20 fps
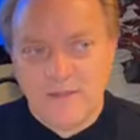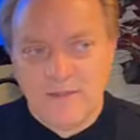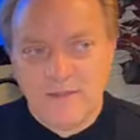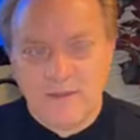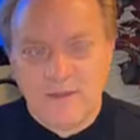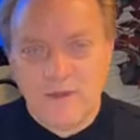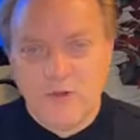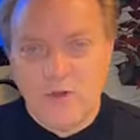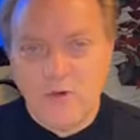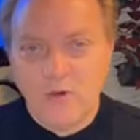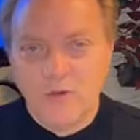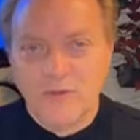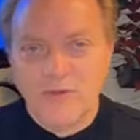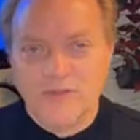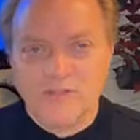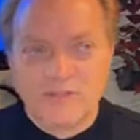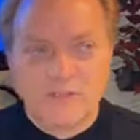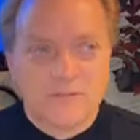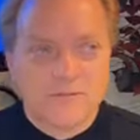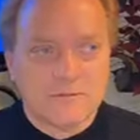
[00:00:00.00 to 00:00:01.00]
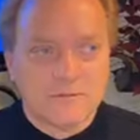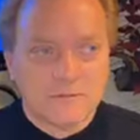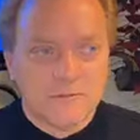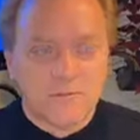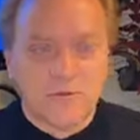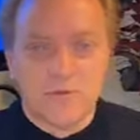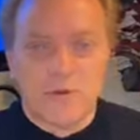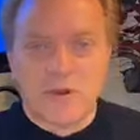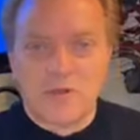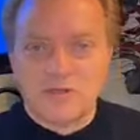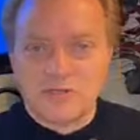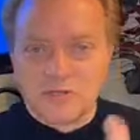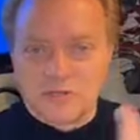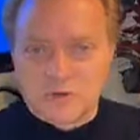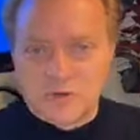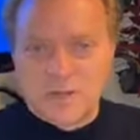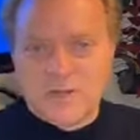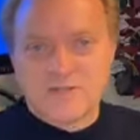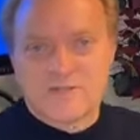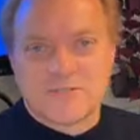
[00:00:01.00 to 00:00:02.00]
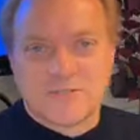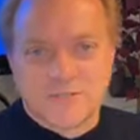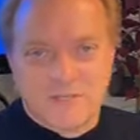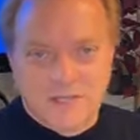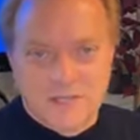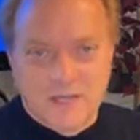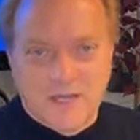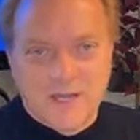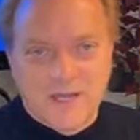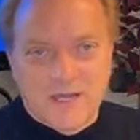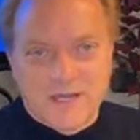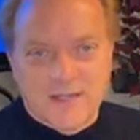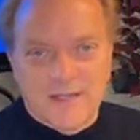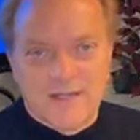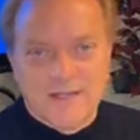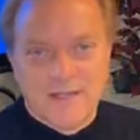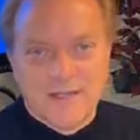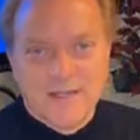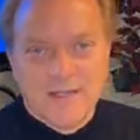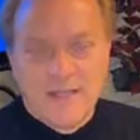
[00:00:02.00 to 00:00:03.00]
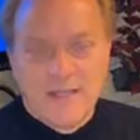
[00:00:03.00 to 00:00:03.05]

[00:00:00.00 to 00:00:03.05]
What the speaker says: The goal is to put our trust in God